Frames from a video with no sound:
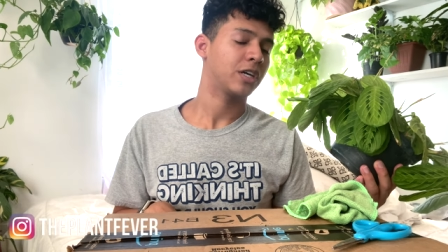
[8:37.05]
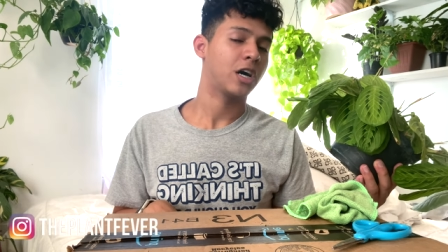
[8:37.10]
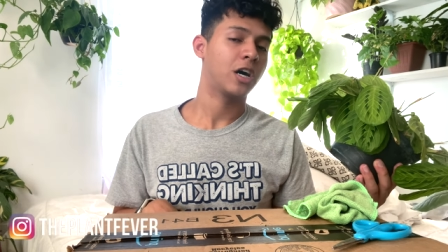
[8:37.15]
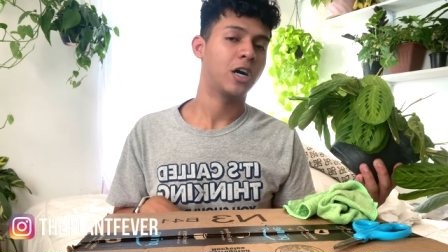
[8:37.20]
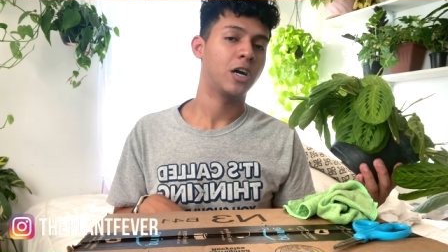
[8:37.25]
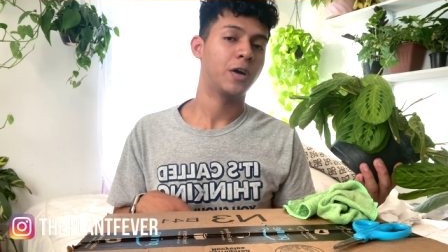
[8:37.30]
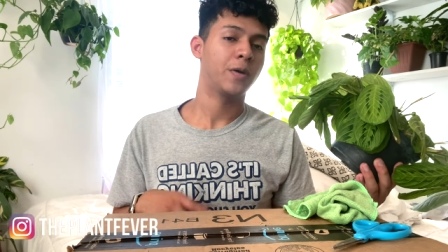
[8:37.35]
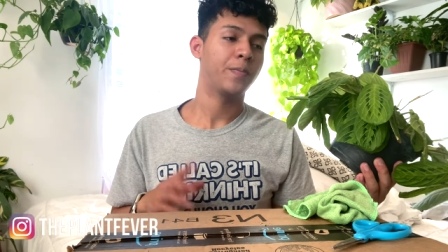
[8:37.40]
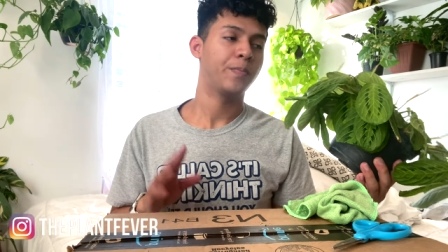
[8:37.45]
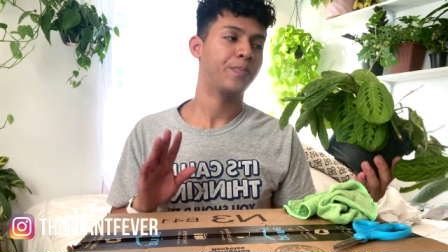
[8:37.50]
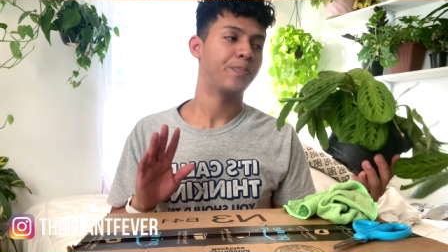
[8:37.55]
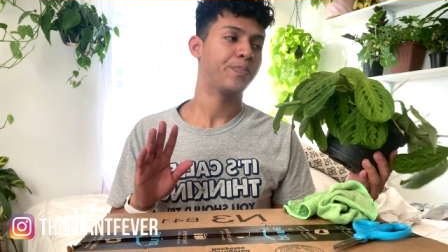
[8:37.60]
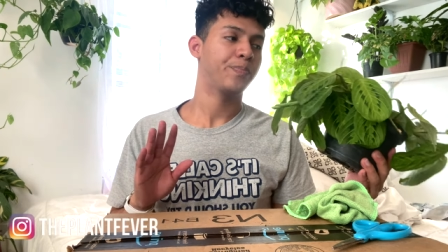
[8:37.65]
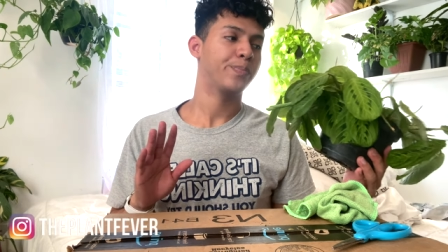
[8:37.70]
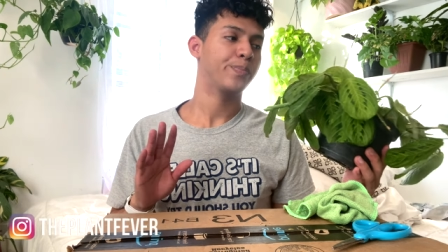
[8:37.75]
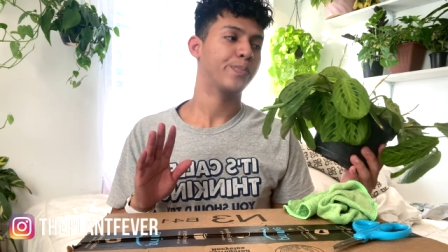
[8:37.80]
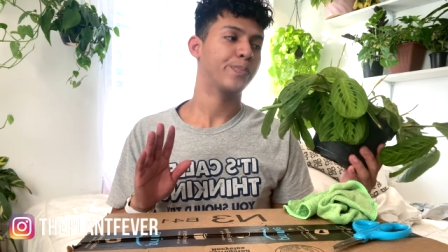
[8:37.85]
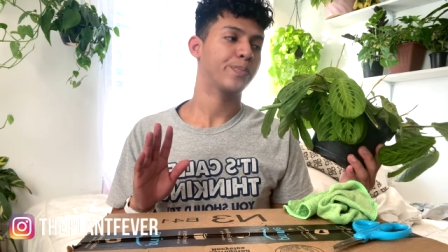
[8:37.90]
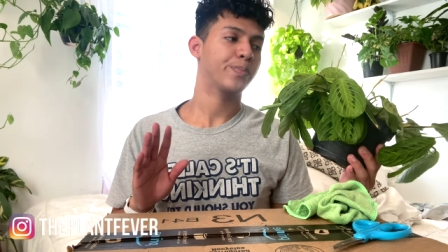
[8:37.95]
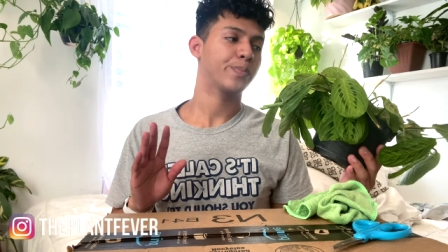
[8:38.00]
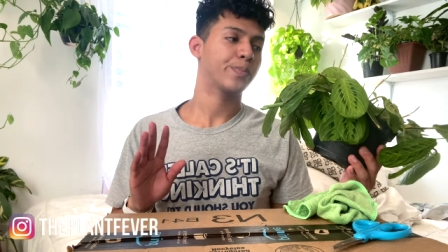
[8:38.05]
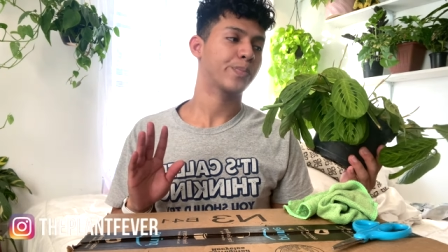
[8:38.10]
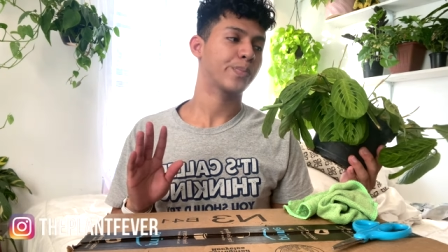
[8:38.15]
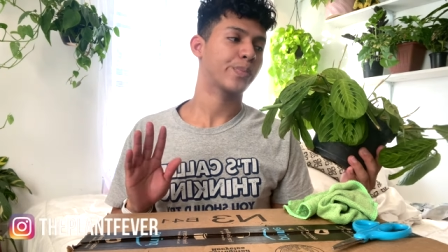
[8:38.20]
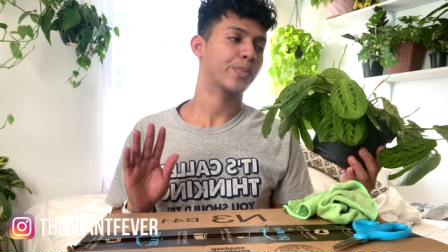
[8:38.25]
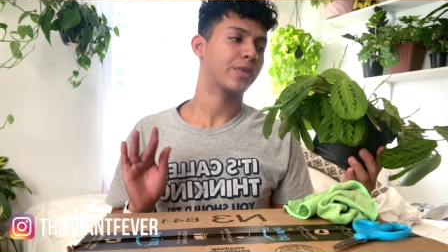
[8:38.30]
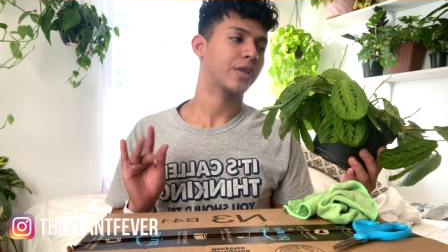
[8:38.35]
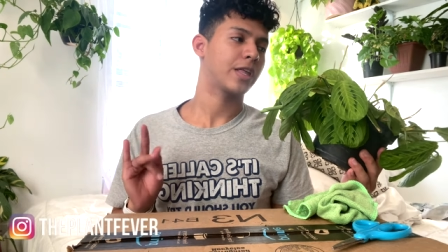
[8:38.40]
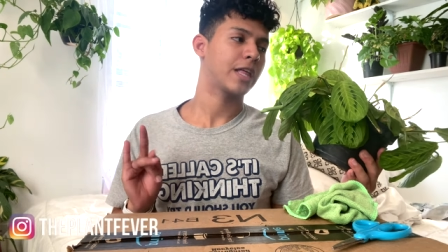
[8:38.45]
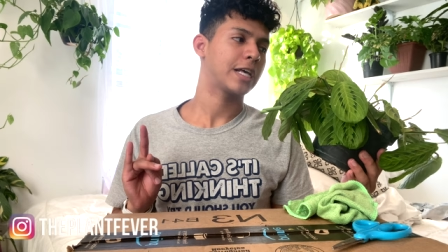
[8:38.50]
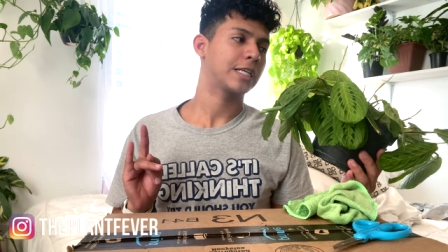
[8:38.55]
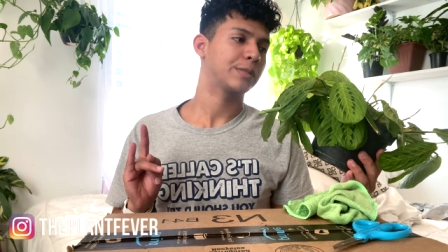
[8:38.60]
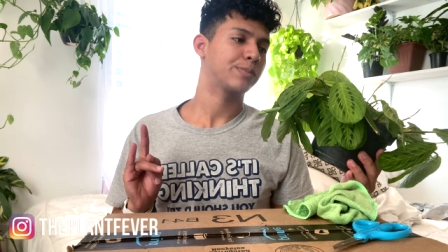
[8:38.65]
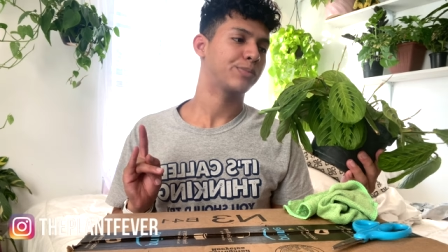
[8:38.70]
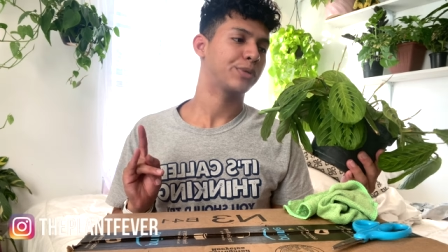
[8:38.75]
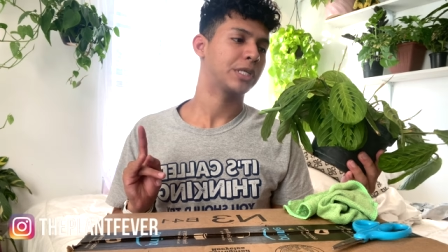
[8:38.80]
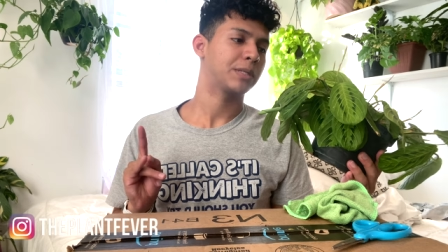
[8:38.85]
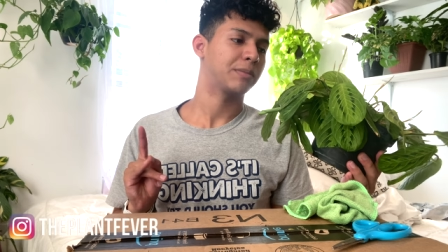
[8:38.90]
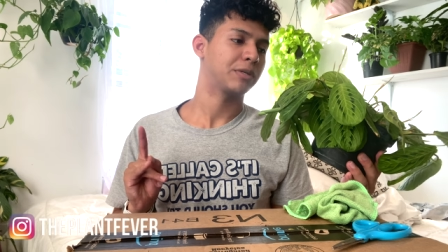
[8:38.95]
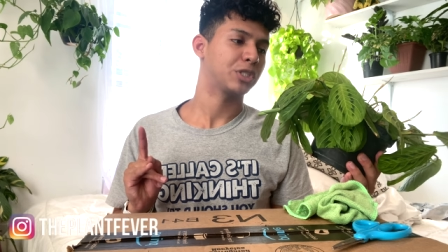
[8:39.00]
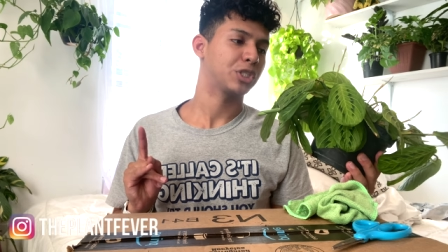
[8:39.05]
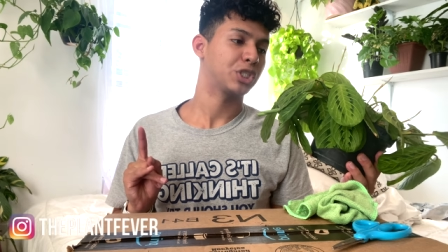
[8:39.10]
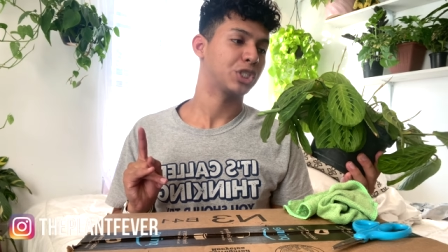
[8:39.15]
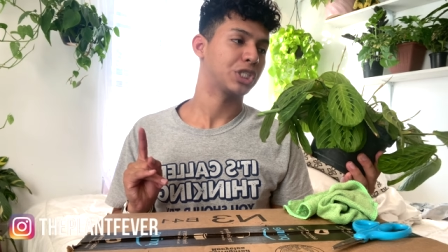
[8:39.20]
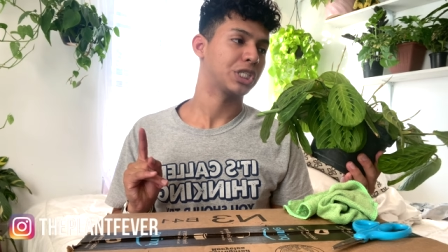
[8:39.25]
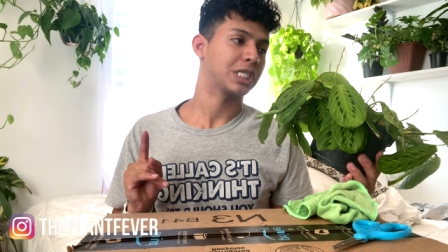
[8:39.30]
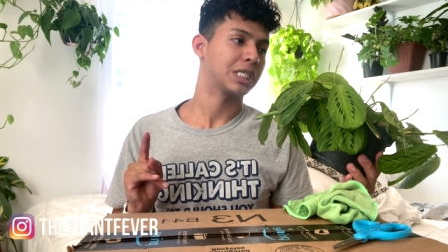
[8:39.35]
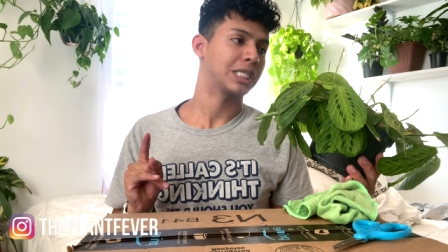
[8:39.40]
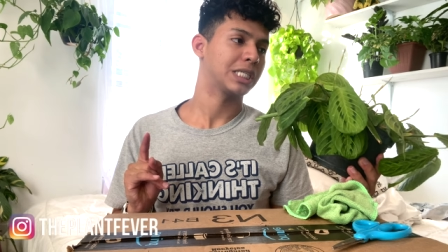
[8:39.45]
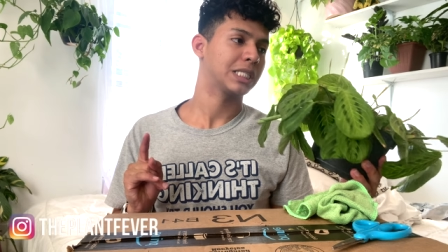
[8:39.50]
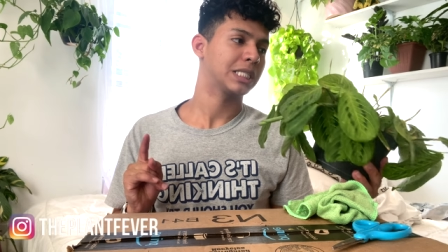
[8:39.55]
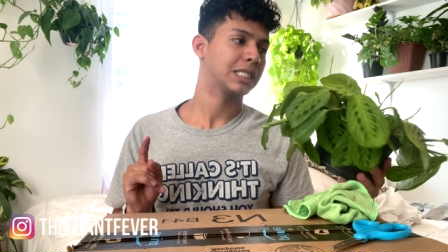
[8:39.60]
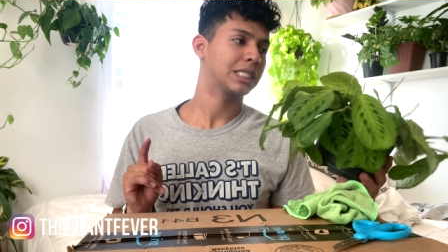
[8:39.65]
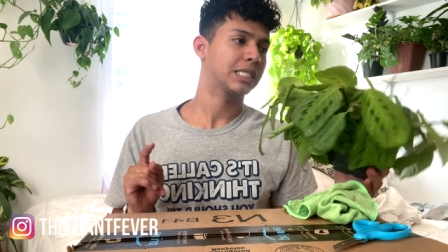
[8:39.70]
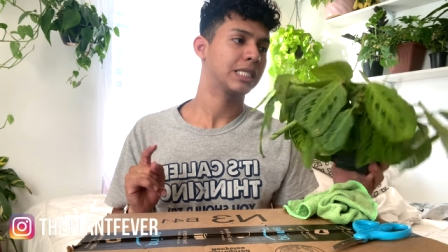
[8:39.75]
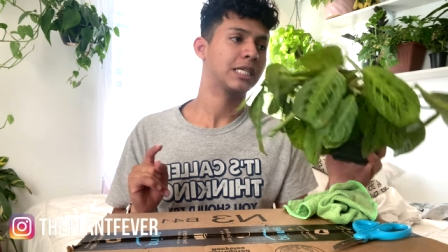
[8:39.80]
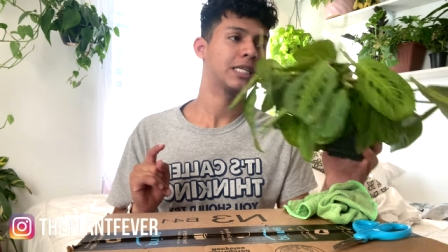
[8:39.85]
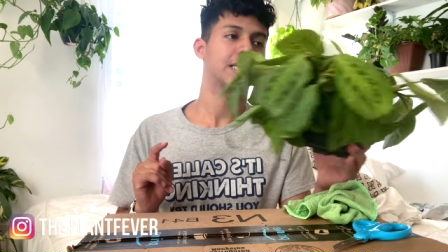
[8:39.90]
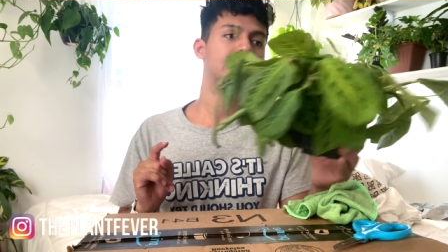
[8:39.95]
Um, that's pretty much it.